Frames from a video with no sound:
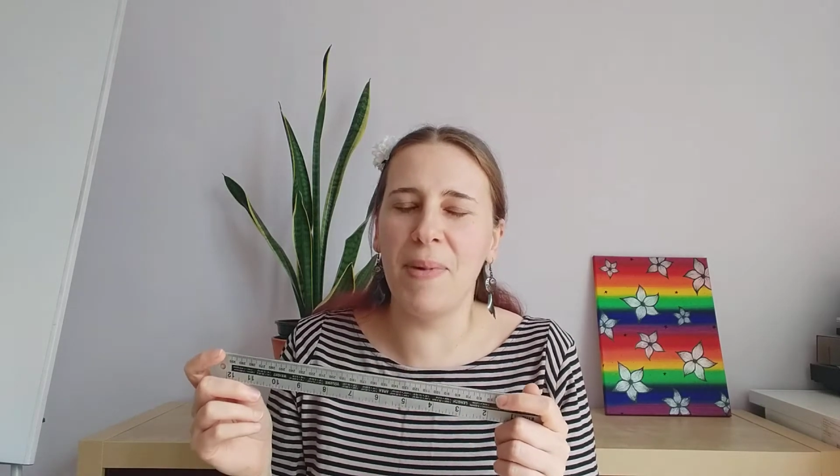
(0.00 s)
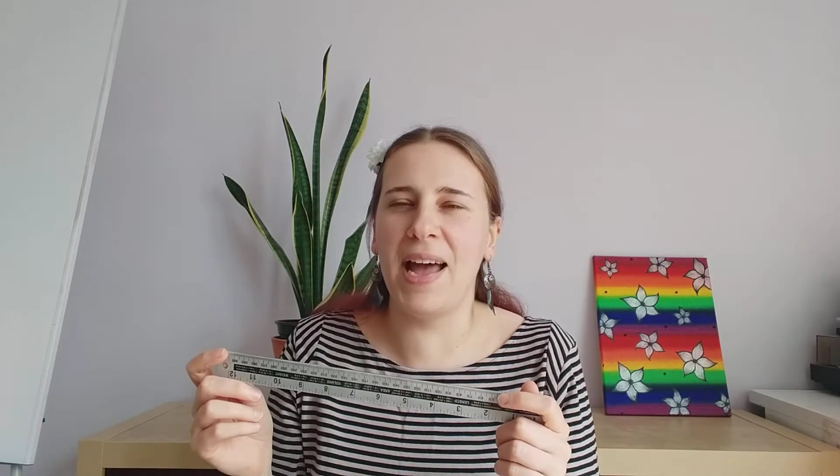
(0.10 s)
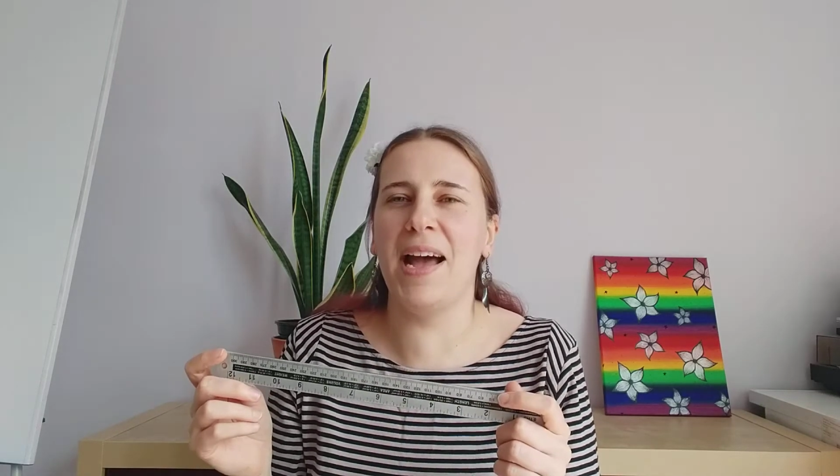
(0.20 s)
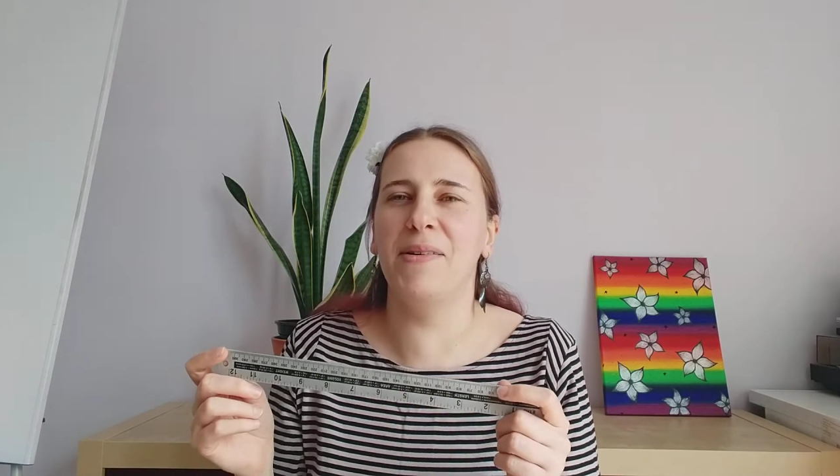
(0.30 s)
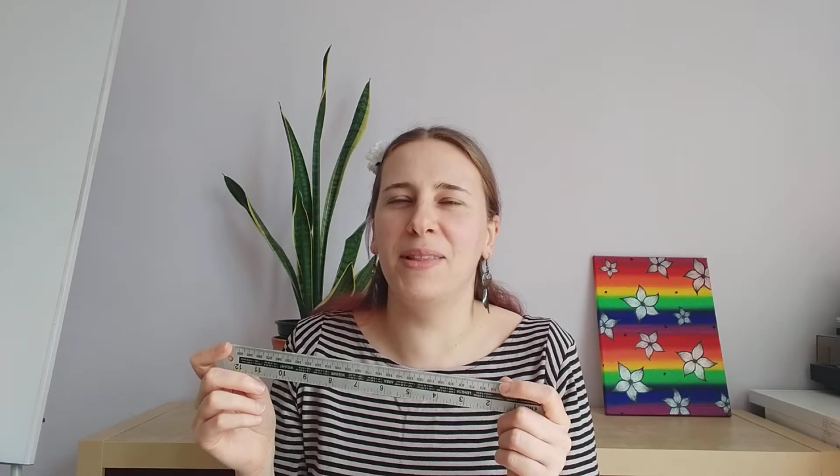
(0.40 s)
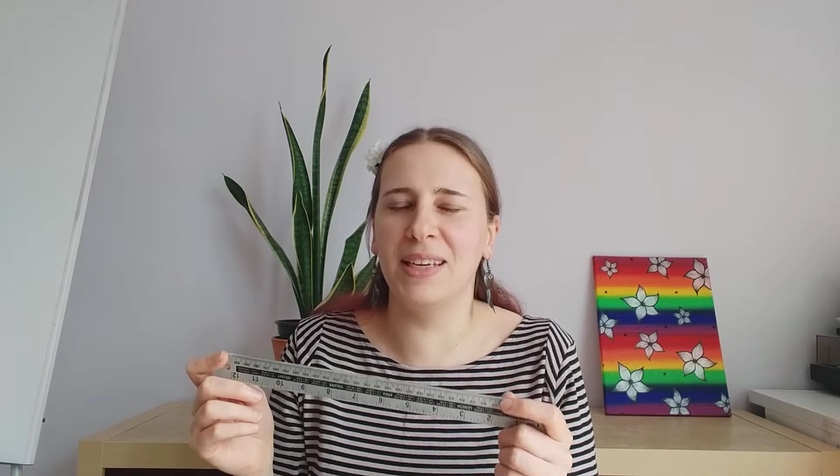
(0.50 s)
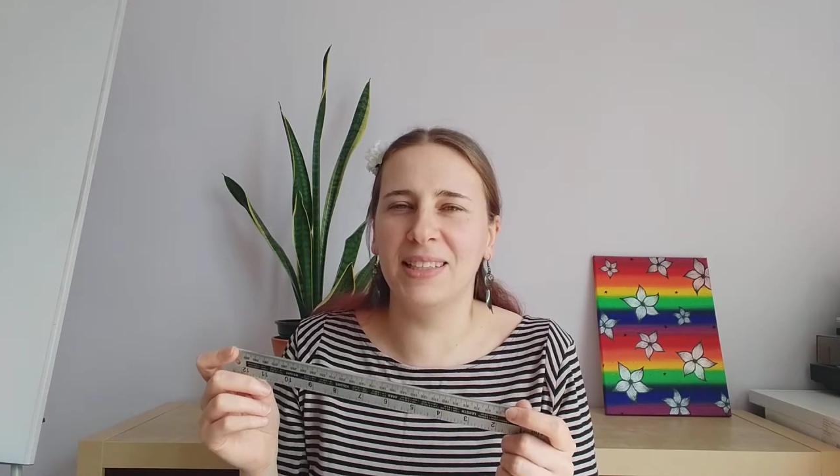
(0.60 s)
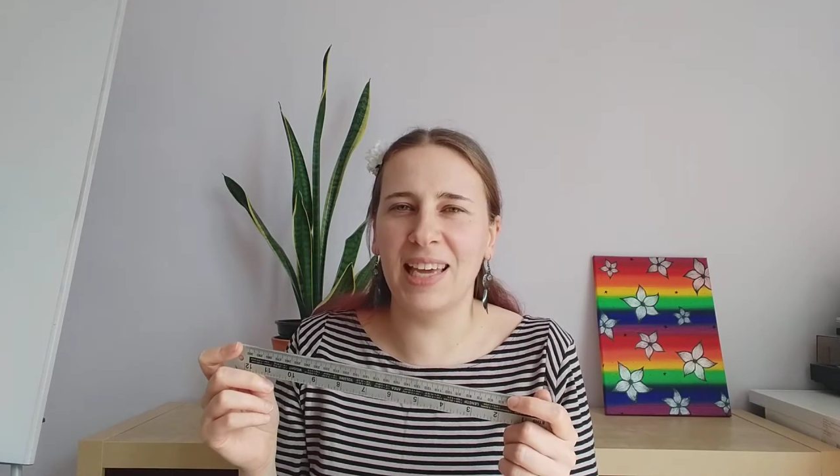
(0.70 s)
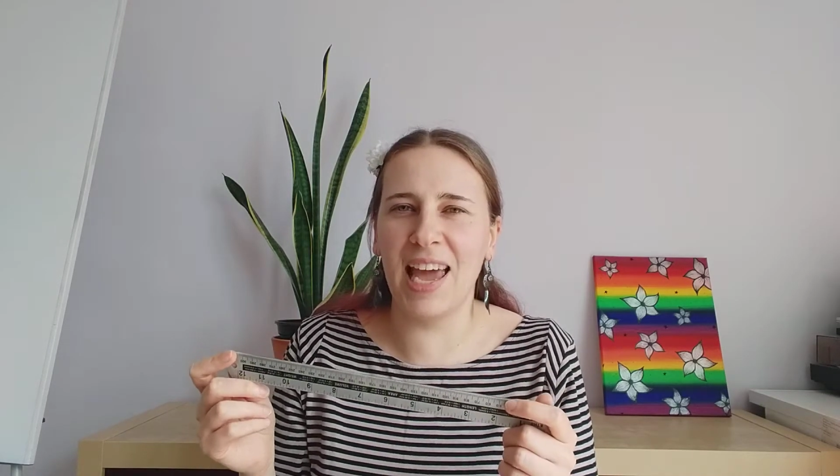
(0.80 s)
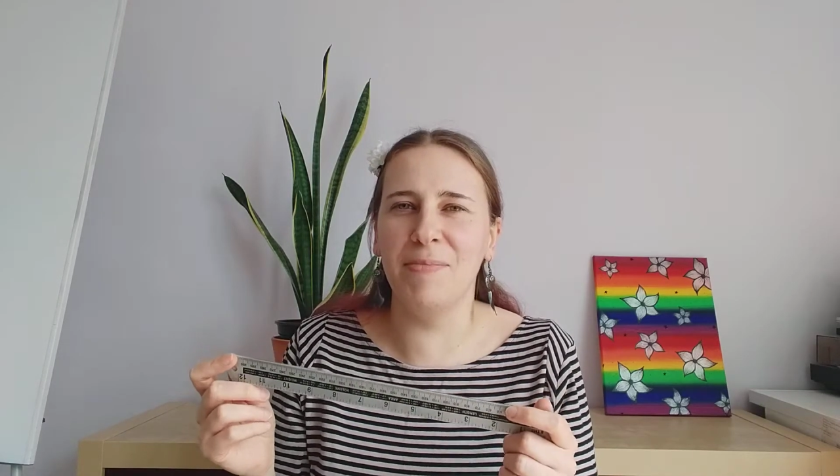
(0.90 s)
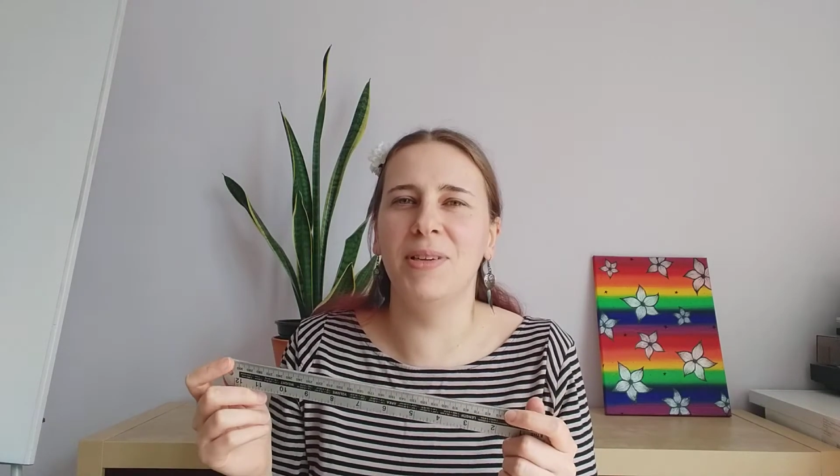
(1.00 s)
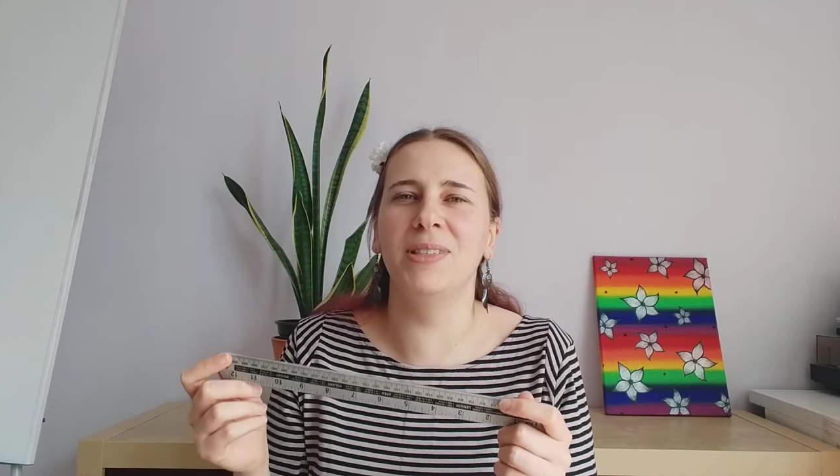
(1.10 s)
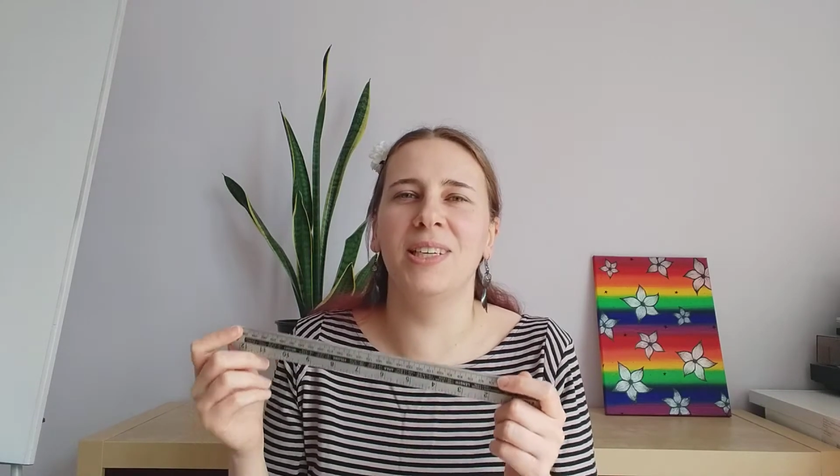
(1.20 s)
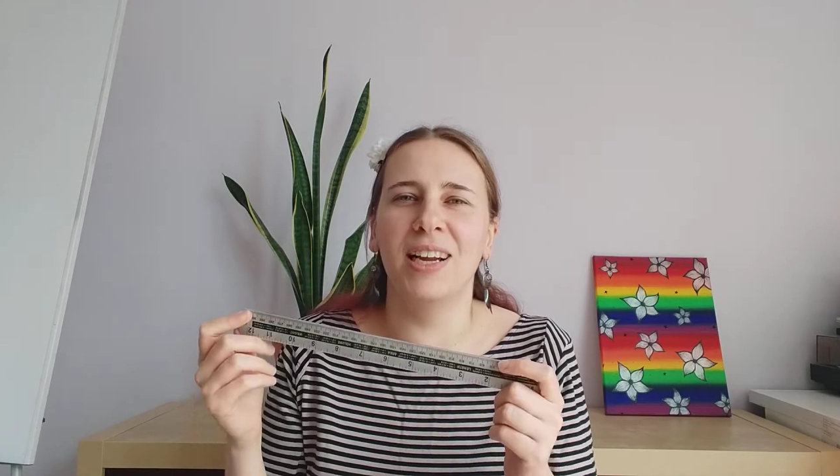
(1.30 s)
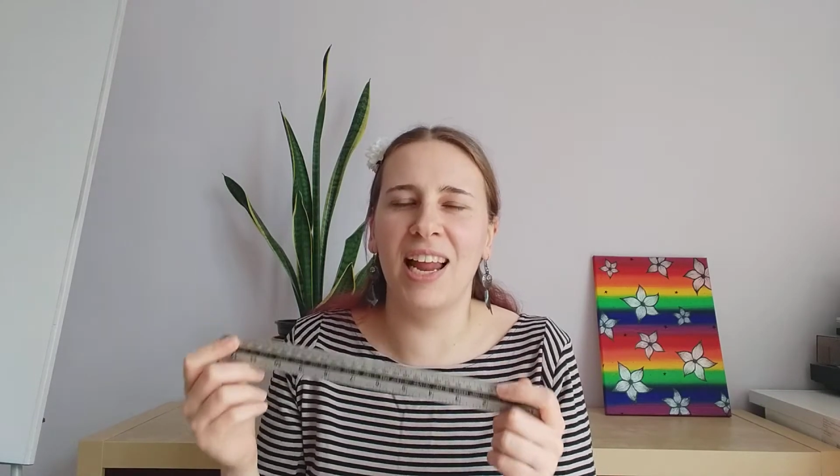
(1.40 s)
how things came
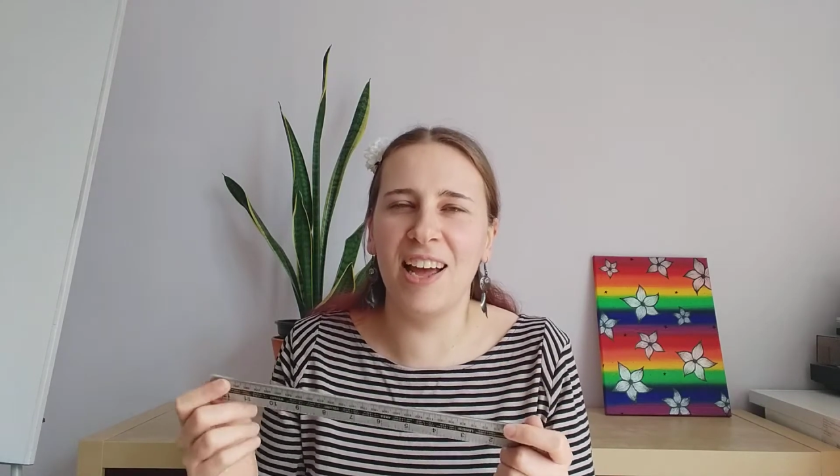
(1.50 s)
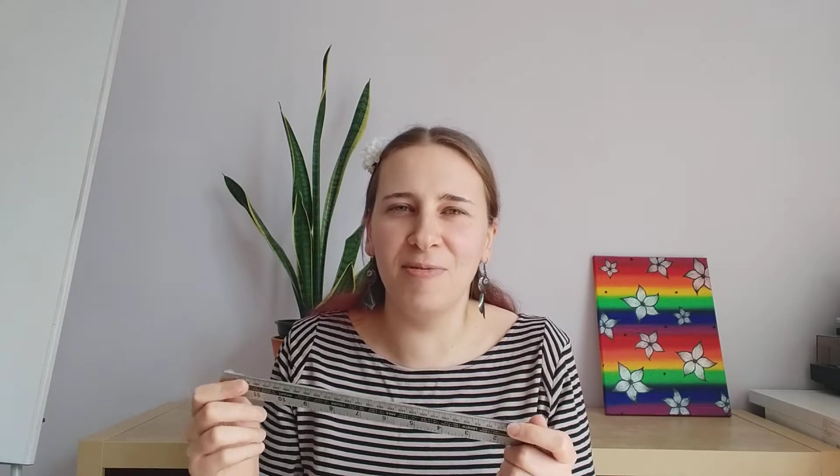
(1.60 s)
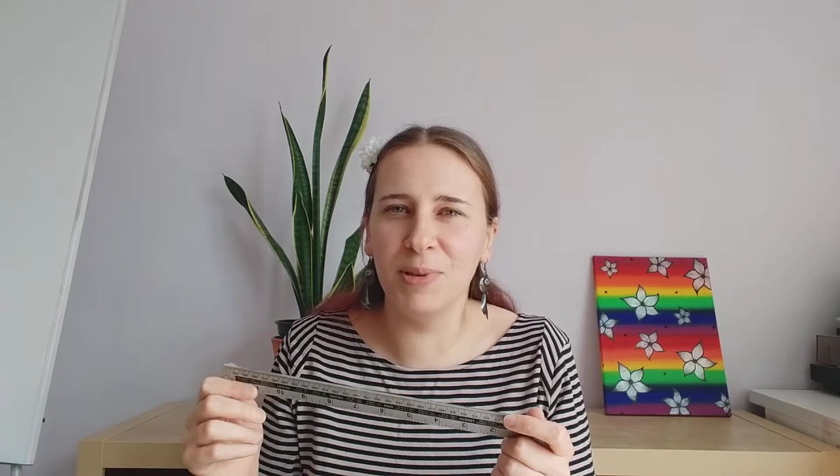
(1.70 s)
into your life,